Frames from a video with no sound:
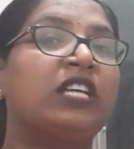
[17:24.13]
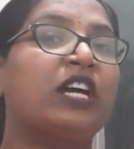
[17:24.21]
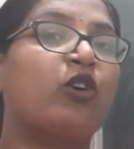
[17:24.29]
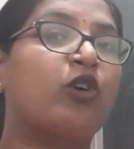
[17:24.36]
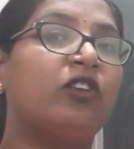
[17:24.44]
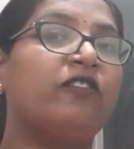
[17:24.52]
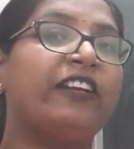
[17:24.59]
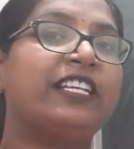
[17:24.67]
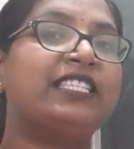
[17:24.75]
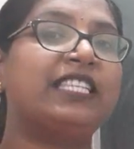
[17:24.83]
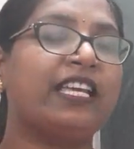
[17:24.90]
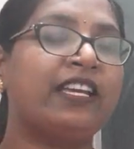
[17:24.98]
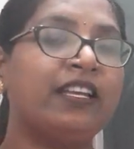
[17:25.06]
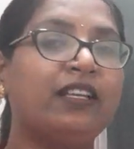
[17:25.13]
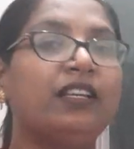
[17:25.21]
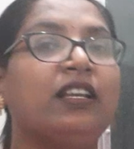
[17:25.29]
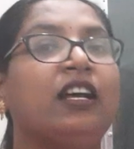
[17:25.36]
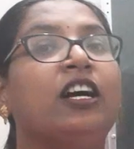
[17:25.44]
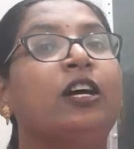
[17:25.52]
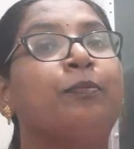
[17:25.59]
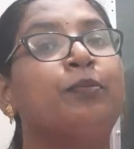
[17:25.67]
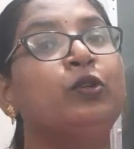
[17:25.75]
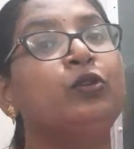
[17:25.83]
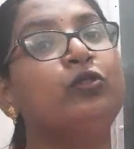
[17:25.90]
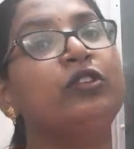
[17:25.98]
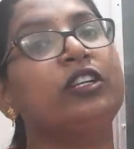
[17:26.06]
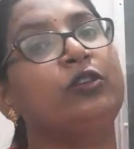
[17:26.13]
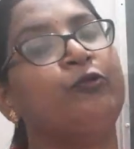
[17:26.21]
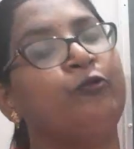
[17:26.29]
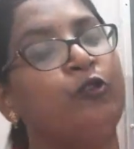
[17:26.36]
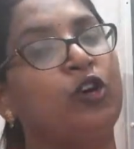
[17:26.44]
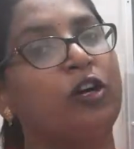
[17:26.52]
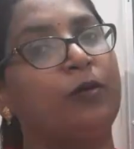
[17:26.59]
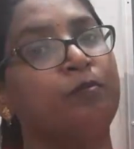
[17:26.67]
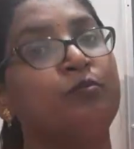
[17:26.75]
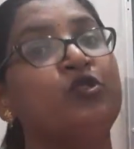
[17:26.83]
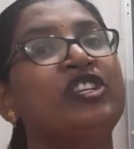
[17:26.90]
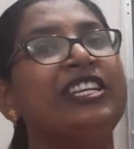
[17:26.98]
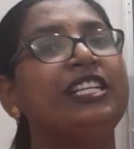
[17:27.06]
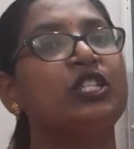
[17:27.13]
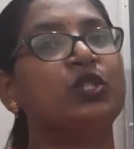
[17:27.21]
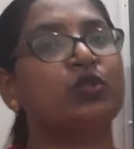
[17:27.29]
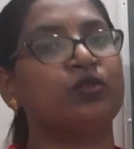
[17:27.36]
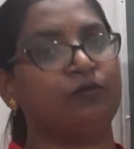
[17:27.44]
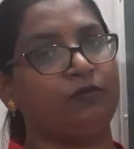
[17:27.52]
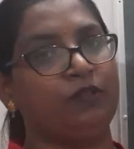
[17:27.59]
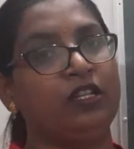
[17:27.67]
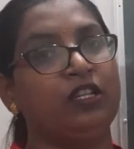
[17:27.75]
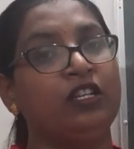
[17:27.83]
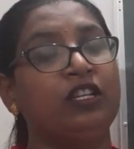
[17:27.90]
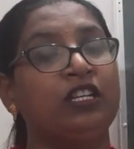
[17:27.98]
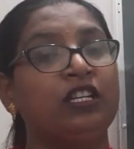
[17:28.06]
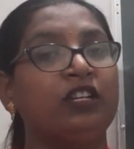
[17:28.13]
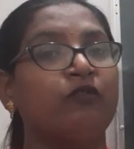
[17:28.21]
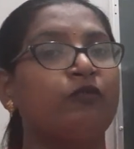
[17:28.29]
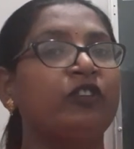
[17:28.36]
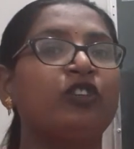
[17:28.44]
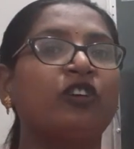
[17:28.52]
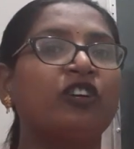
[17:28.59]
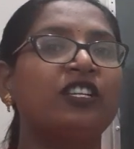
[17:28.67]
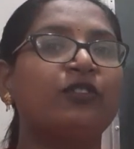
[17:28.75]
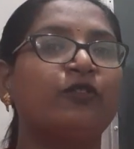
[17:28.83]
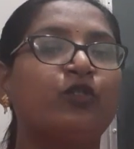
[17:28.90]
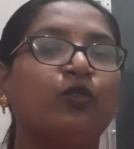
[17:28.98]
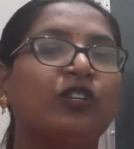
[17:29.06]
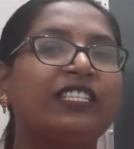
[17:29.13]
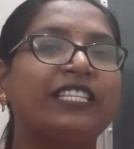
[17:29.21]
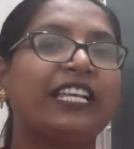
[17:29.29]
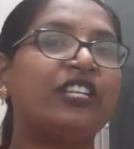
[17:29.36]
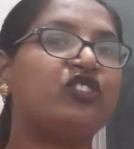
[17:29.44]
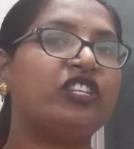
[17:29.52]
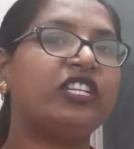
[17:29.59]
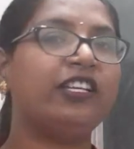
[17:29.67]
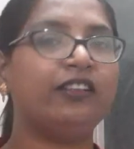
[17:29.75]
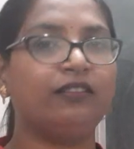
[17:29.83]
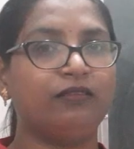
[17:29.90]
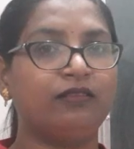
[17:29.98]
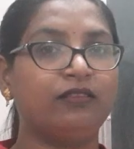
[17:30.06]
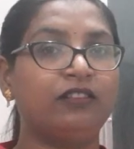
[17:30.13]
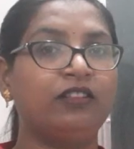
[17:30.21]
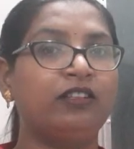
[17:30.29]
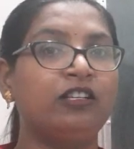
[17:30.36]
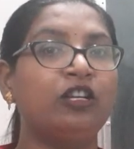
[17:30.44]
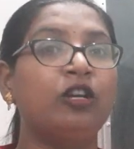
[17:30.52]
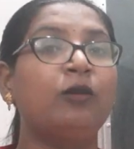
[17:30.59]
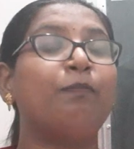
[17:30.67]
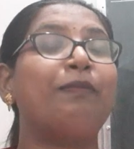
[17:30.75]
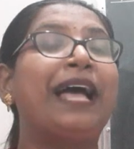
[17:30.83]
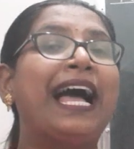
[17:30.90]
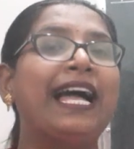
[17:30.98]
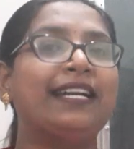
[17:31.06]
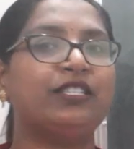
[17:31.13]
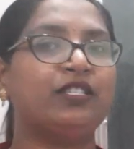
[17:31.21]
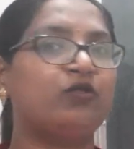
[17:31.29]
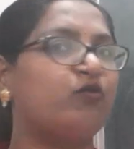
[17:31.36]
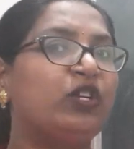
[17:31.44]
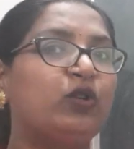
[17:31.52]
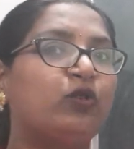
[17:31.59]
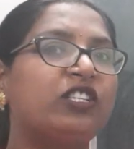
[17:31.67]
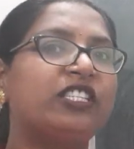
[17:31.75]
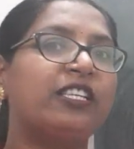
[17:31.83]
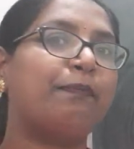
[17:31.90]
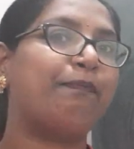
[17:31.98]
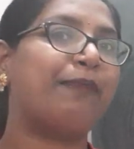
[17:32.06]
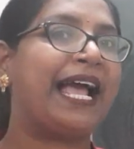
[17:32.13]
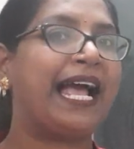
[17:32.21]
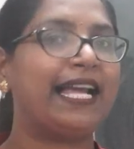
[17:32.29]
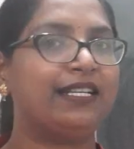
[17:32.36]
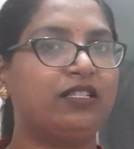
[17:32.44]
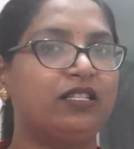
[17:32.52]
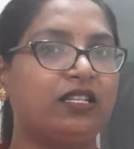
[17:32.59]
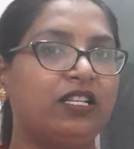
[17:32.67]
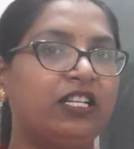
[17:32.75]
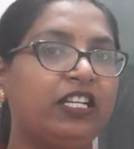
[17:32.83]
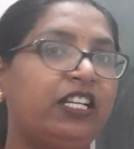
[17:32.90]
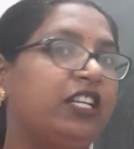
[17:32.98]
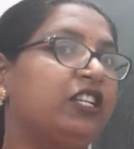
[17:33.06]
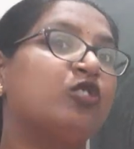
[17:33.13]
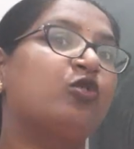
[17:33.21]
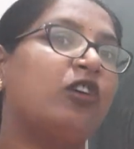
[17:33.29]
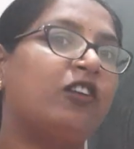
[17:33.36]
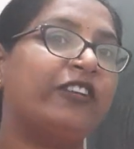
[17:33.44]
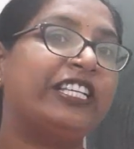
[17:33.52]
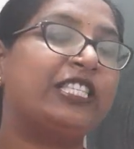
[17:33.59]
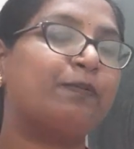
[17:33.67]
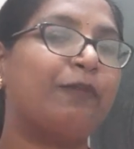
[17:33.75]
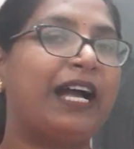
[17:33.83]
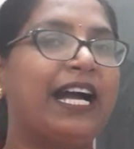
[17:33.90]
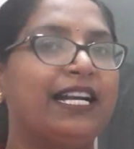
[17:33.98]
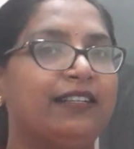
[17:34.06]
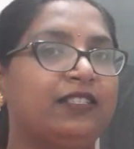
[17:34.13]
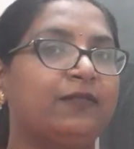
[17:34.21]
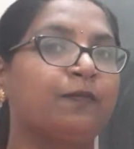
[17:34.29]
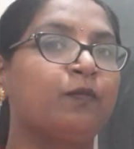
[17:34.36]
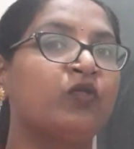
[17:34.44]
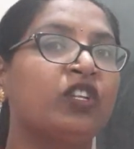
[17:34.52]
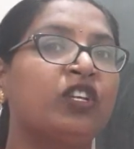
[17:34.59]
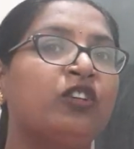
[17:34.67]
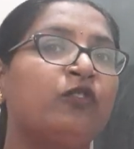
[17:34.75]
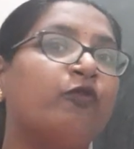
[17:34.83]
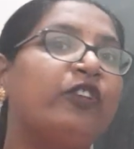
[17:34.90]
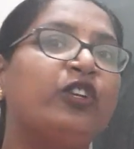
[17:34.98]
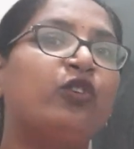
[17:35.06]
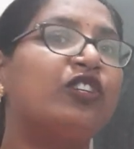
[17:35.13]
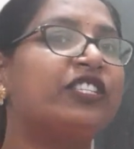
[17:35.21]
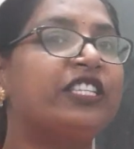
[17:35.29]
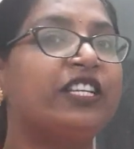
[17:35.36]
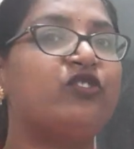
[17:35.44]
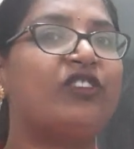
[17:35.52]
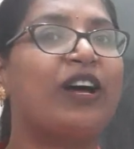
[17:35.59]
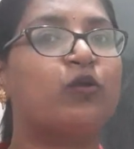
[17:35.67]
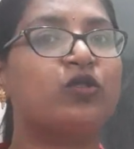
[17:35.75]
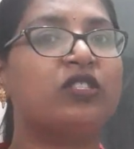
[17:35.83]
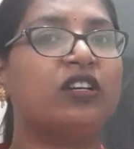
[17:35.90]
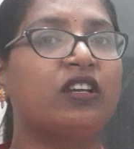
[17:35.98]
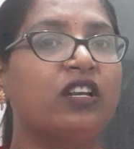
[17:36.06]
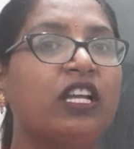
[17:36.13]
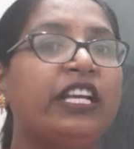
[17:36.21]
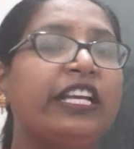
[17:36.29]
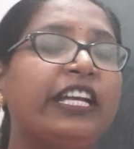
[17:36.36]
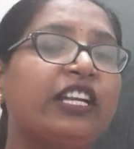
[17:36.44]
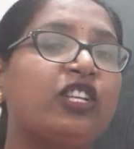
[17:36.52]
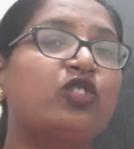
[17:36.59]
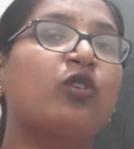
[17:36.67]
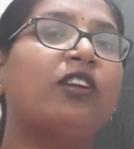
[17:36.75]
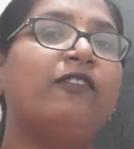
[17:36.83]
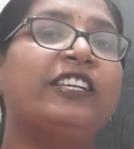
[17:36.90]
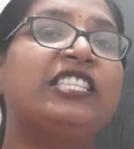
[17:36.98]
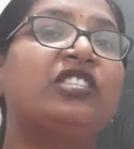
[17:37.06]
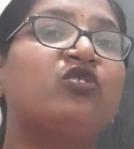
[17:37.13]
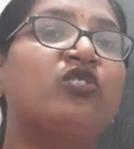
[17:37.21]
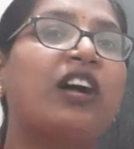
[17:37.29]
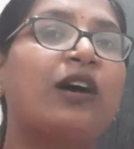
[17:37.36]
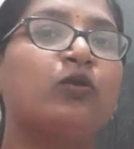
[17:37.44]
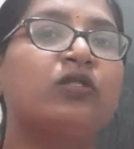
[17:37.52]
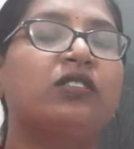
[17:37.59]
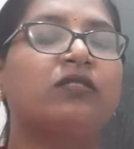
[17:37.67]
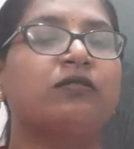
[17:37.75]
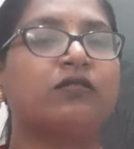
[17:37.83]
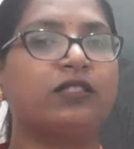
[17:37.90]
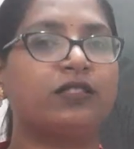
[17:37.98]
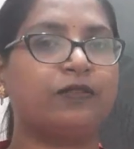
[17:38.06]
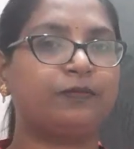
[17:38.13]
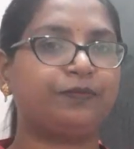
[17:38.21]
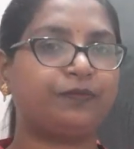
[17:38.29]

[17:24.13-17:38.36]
always in a plural form. Jeans. We don't say jean. Pants. We don't say pant. It is always pants. We don't say trouser. It is always trousers.